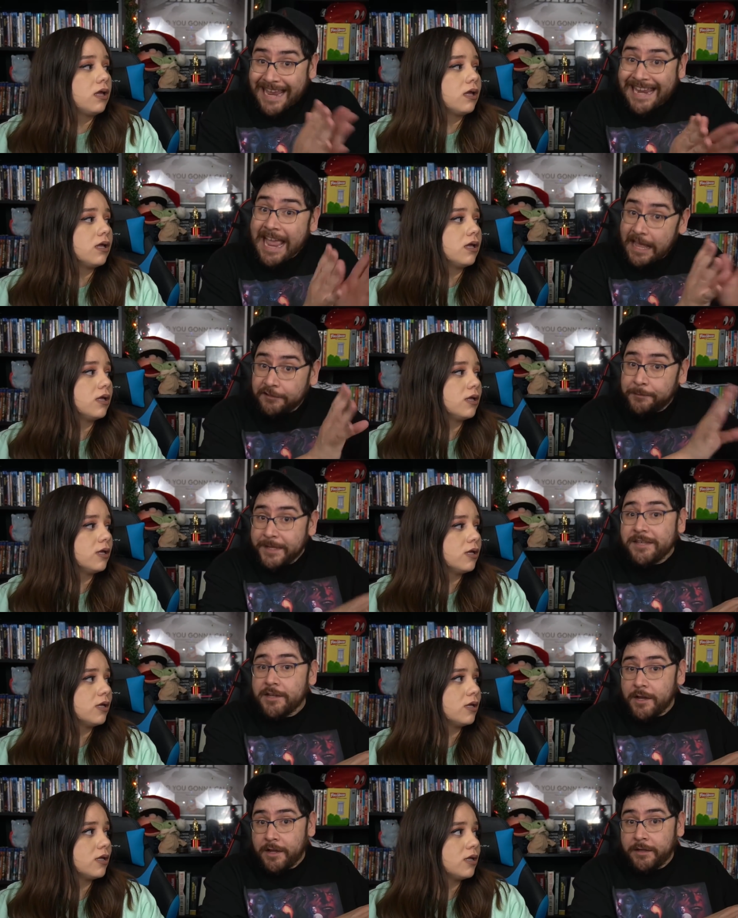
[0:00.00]
Speaker 1: like has
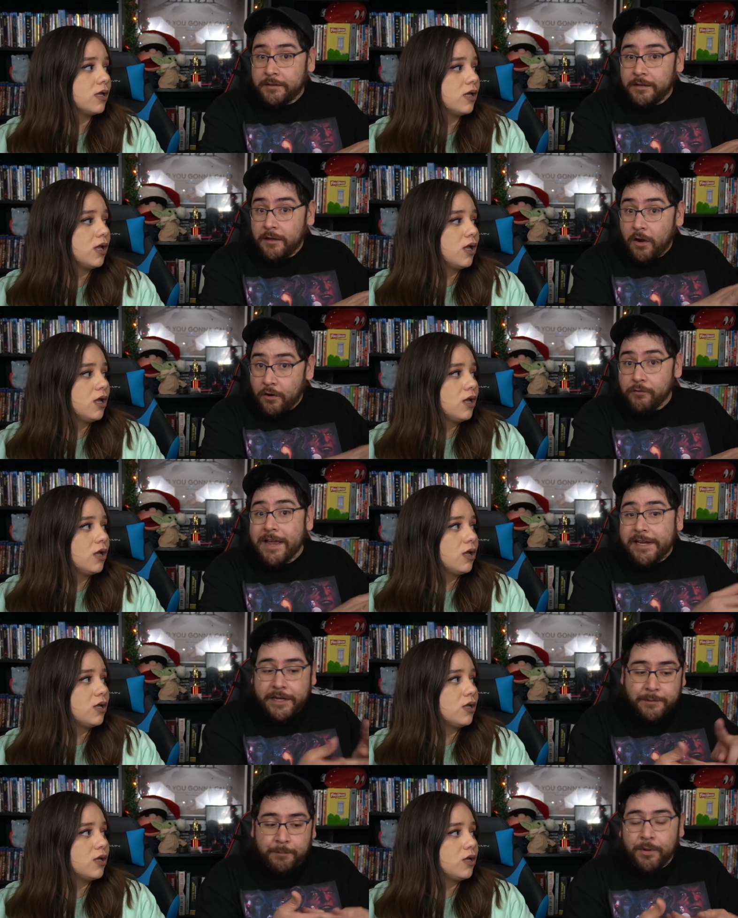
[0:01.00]
been done
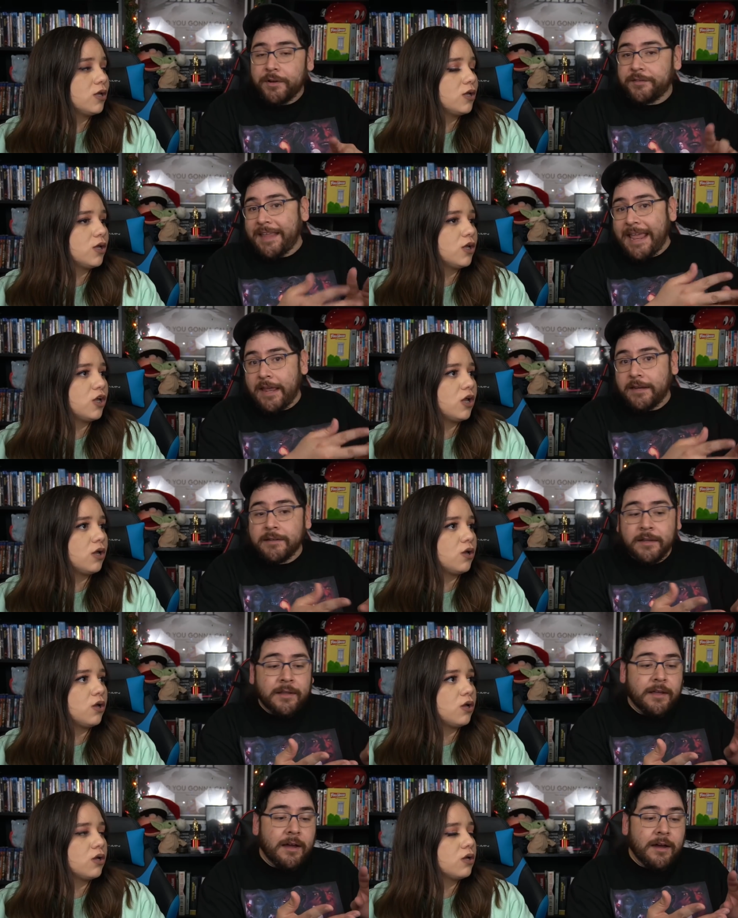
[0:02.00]
already in books and
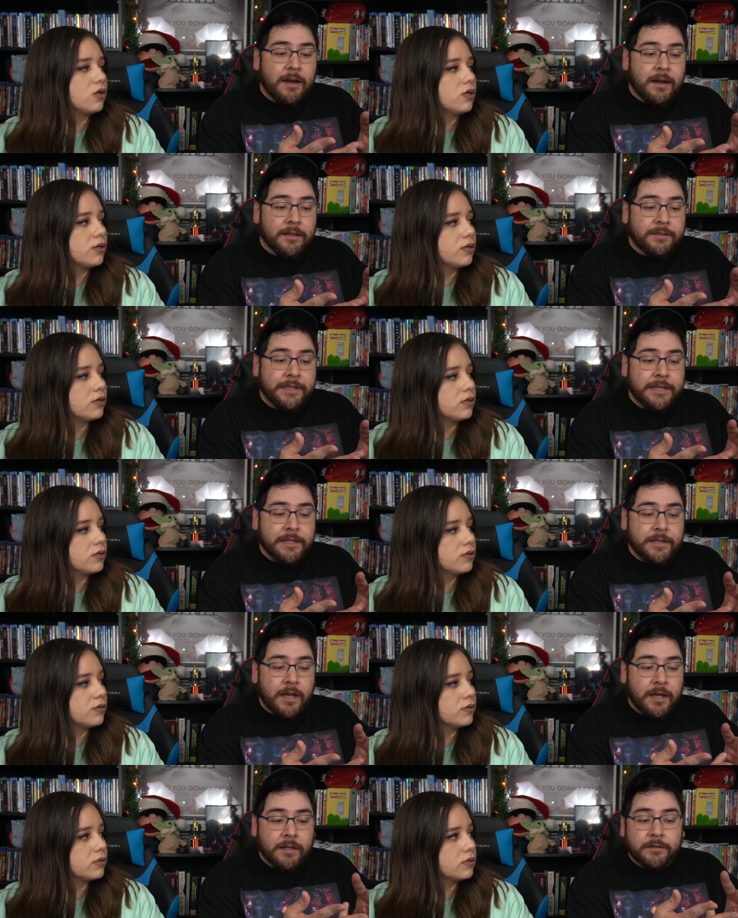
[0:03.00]
uh, the
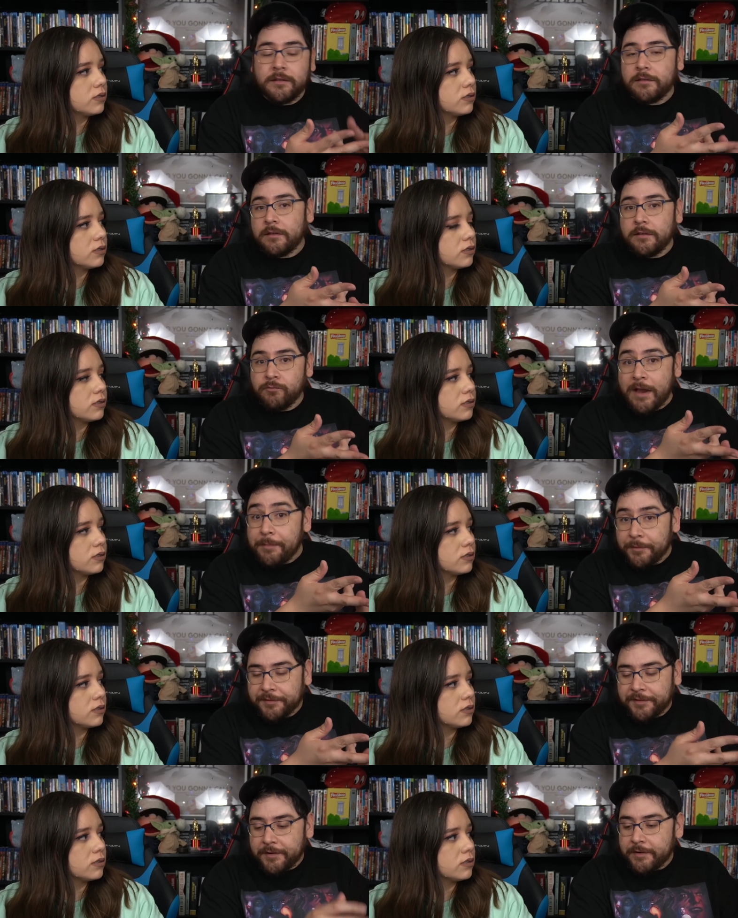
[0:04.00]
uh, the
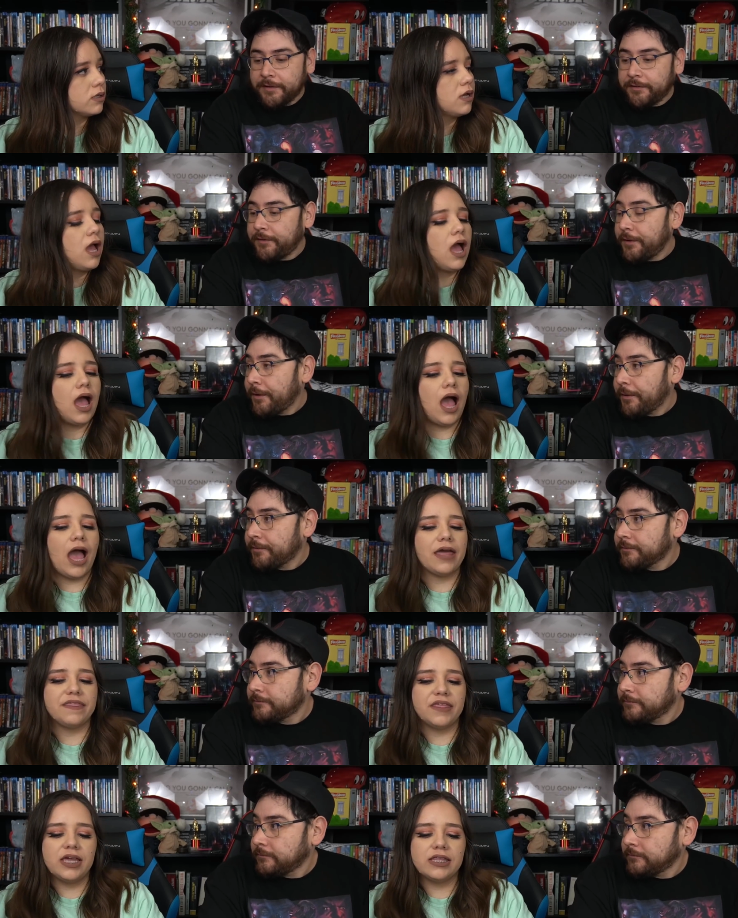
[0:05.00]
Rebel series too. I
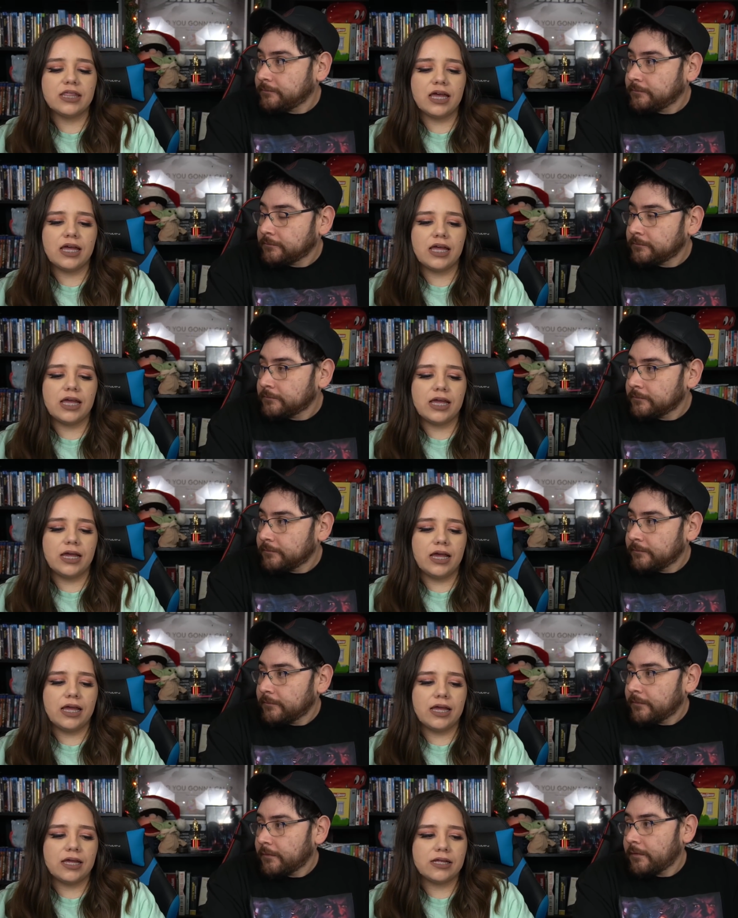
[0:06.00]
Speaker 2: think that
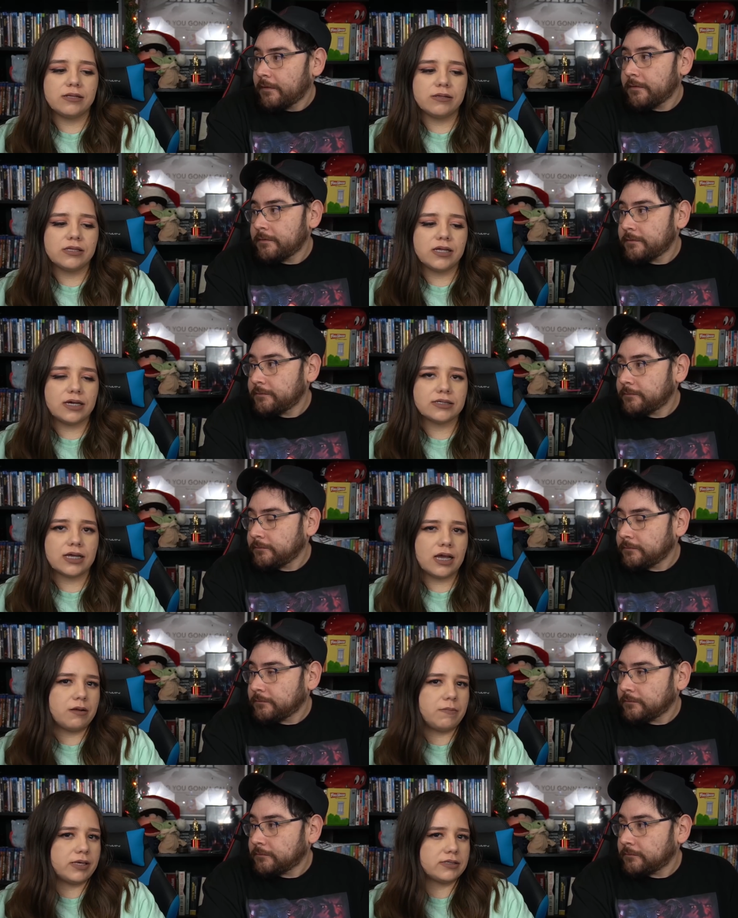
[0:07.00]
it it does
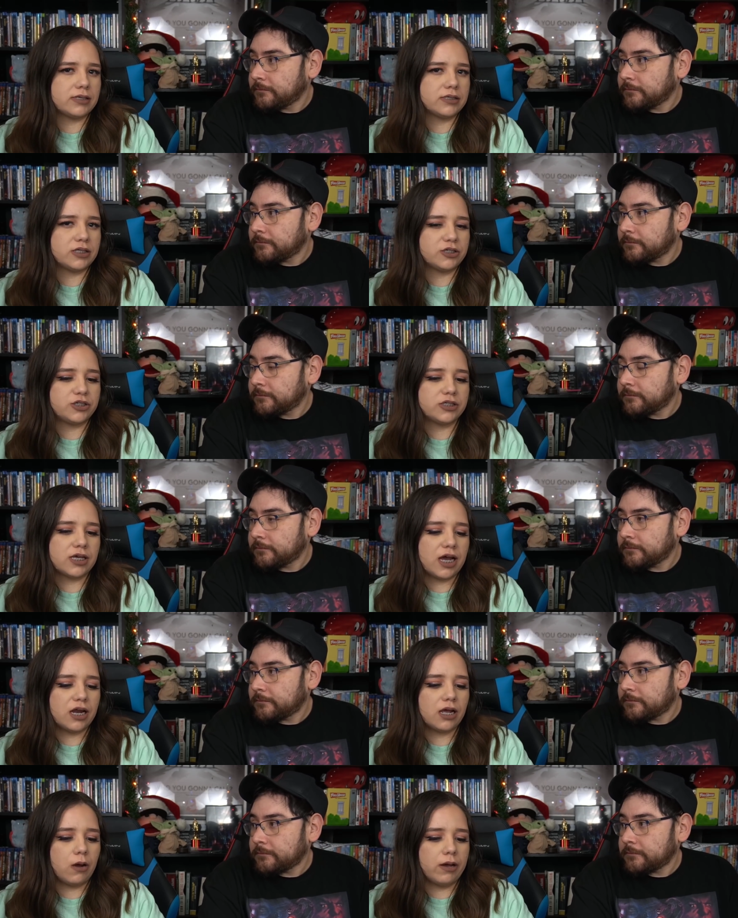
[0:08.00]
kind of make sense that she's
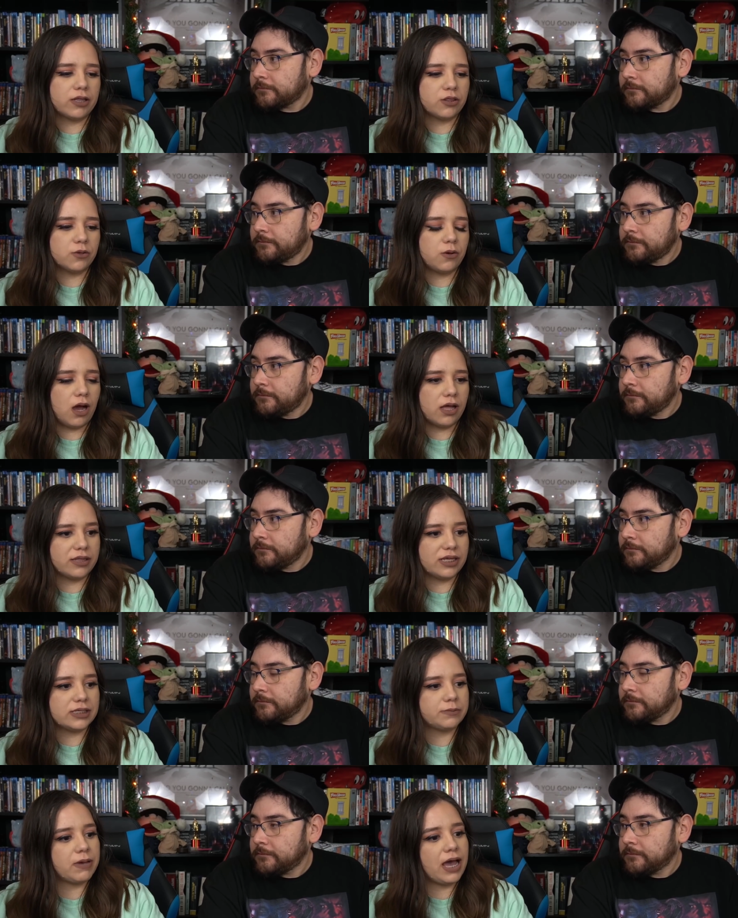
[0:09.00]
kind of going through on
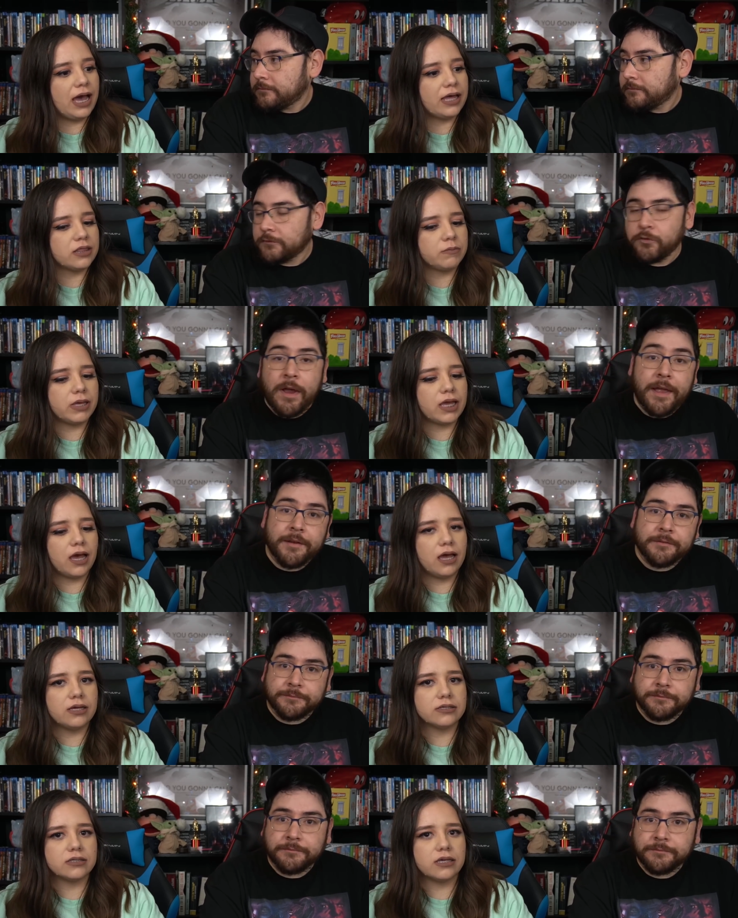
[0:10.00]
this path because